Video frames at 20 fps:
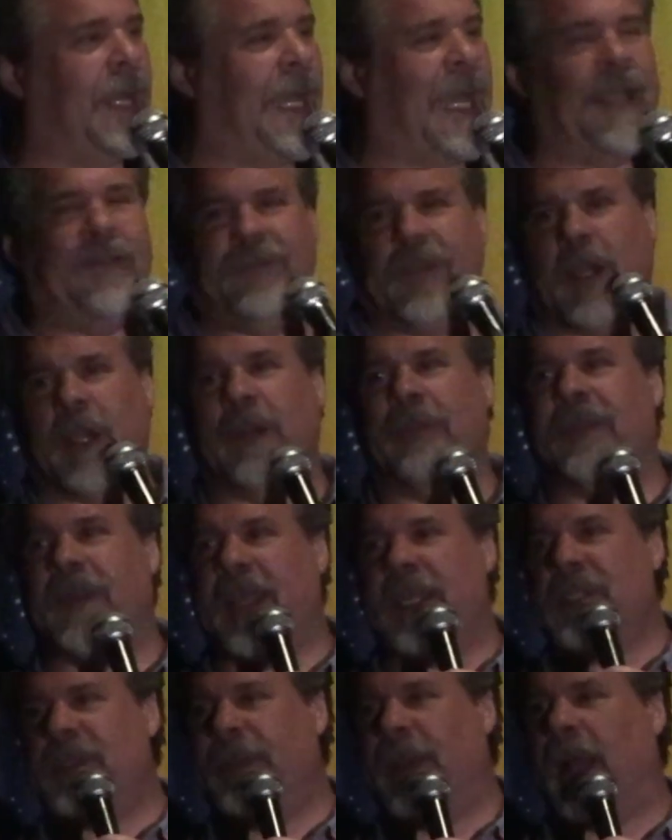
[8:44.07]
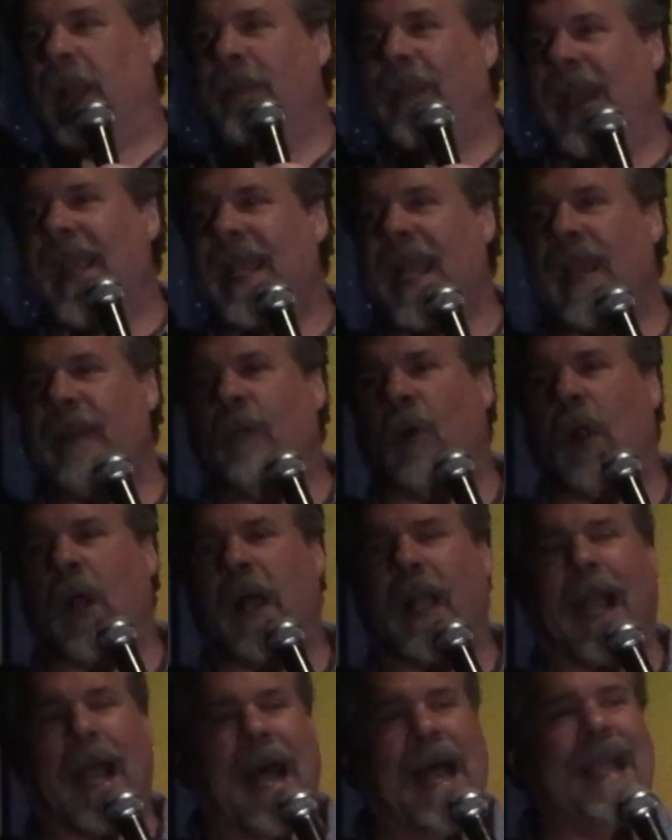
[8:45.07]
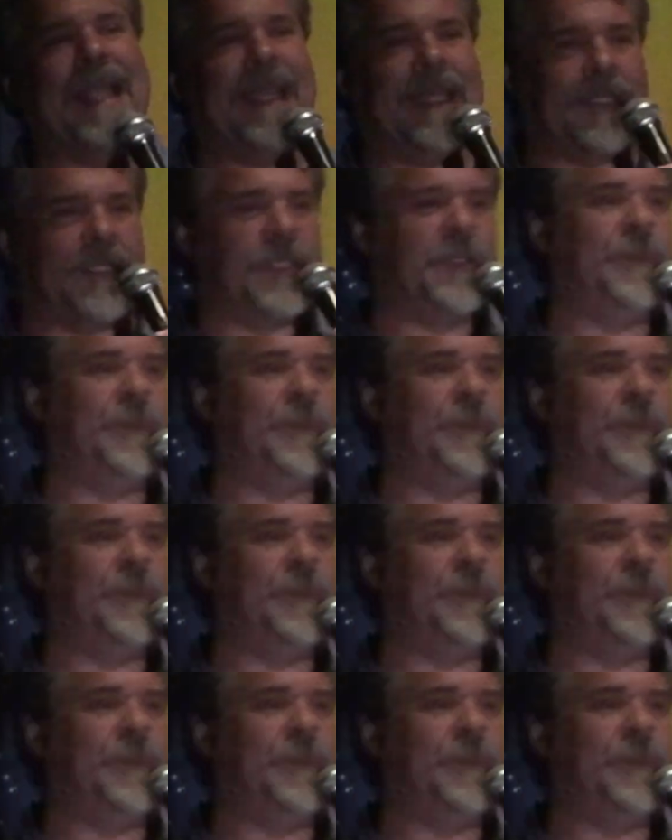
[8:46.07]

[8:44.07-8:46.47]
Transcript: I figure if they spell my name wrong, I get to